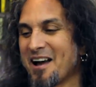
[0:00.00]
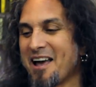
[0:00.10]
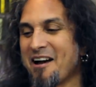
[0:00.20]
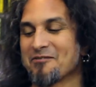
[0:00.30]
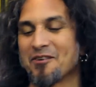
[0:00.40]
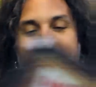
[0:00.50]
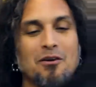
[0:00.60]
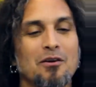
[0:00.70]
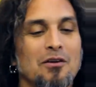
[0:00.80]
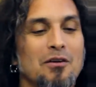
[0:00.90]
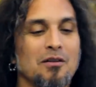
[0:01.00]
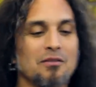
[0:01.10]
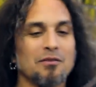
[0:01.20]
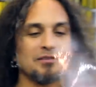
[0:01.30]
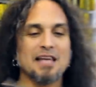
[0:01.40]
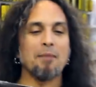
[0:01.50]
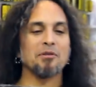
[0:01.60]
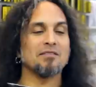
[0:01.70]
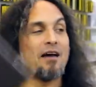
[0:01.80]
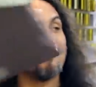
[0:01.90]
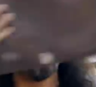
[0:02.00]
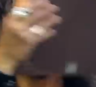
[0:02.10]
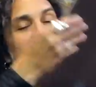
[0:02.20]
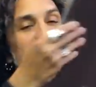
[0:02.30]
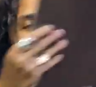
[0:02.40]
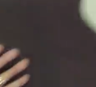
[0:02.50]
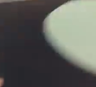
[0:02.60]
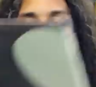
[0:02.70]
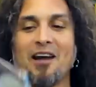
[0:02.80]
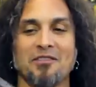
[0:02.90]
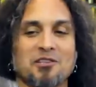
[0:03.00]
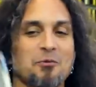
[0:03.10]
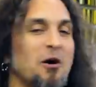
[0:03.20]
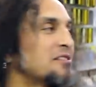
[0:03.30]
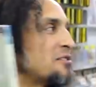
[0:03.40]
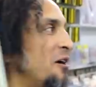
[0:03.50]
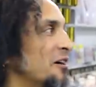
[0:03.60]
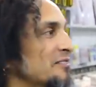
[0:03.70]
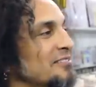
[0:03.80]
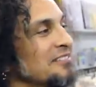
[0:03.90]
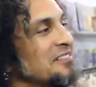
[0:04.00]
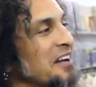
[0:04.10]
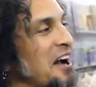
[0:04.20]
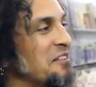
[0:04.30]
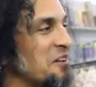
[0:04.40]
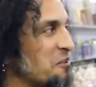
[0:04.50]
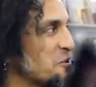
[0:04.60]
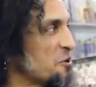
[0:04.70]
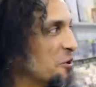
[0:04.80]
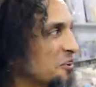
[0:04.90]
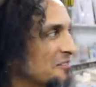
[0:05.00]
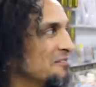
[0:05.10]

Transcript: I have the Sabbath Devil on one shoulder and the Swan Song guy on the other shoulder.